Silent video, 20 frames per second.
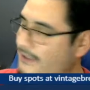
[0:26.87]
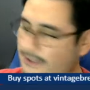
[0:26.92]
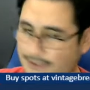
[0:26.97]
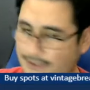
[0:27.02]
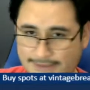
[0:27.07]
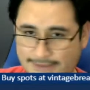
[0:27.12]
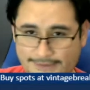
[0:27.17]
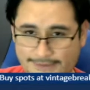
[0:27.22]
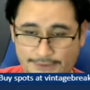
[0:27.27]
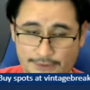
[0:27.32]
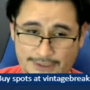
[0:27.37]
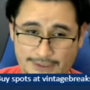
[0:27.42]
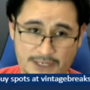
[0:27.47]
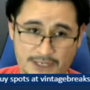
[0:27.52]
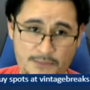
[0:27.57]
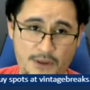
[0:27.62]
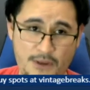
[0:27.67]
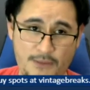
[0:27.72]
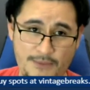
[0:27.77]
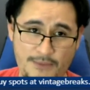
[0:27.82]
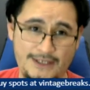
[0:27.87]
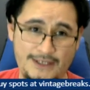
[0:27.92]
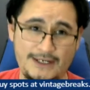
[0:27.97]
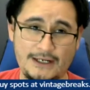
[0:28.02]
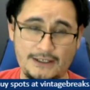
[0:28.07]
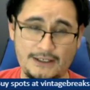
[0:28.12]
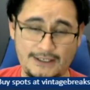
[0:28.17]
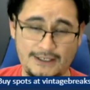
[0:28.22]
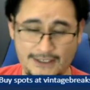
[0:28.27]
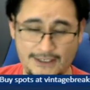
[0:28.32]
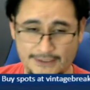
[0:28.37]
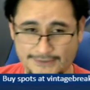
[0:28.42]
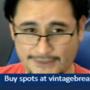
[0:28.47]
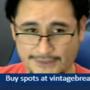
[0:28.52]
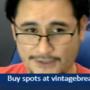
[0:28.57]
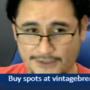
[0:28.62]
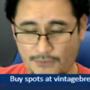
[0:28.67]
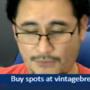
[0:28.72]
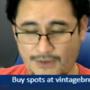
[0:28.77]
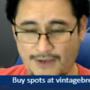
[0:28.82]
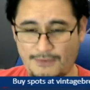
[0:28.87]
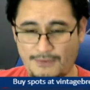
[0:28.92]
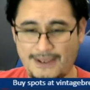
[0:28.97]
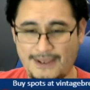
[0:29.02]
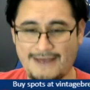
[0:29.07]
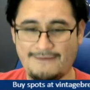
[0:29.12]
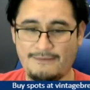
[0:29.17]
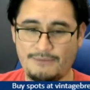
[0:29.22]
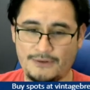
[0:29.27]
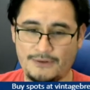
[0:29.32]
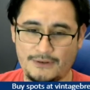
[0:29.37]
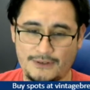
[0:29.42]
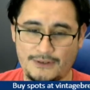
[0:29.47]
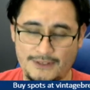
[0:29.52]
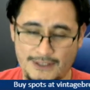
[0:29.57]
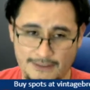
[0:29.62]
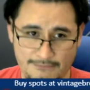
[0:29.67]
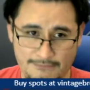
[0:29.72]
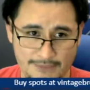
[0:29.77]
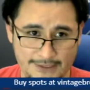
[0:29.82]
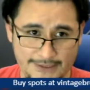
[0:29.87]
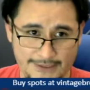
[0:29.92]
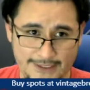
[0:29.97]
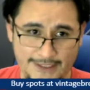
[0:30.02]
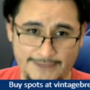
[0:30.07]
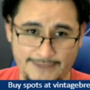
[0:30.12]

So email me and I'll tell you why we haven't broken it on Monday.